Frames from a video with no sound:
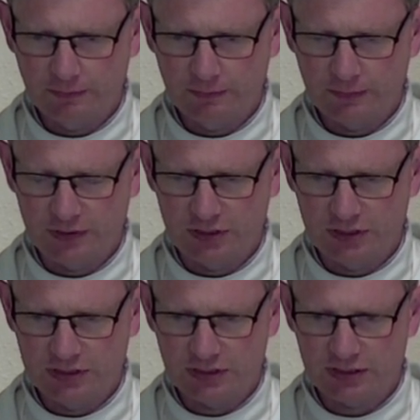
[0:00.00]
That
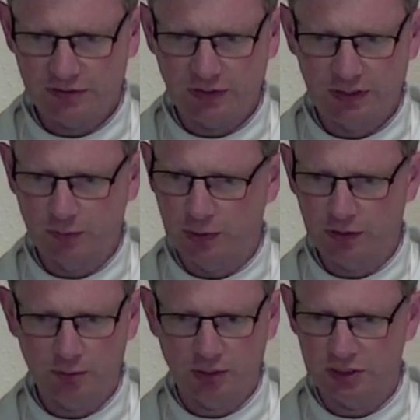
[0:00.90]
Jesus is the vine and we are the
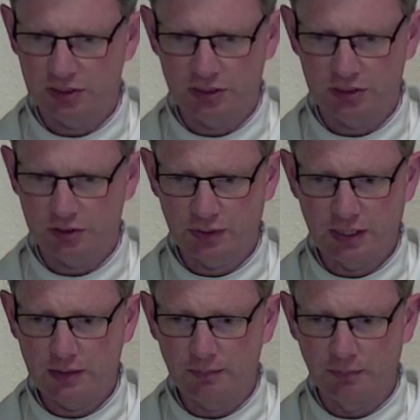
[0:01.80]
branches, and so in
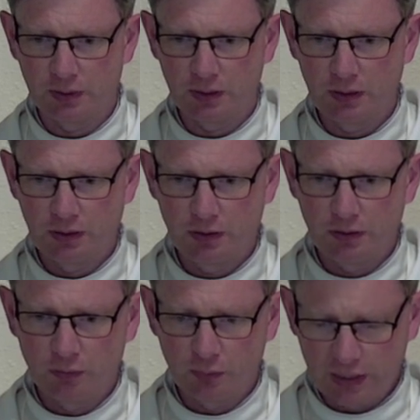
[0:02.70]
him
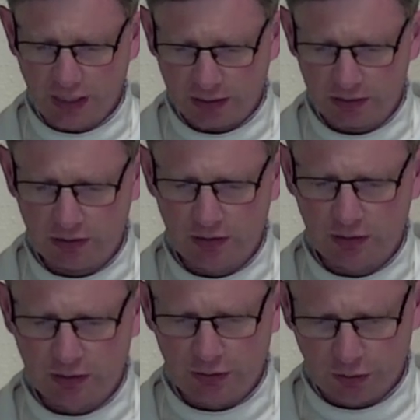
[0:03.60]
we lack
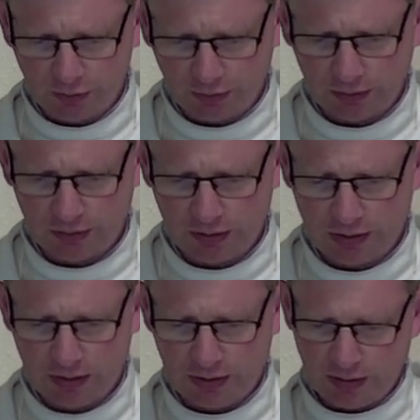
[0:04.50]
nothing.
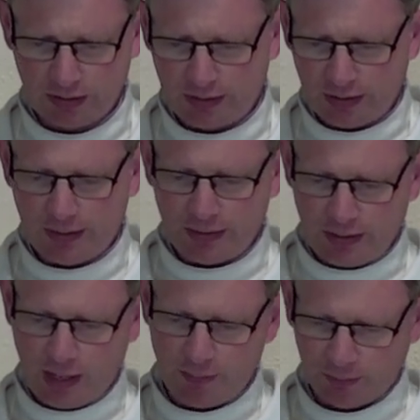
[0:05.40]
Amen.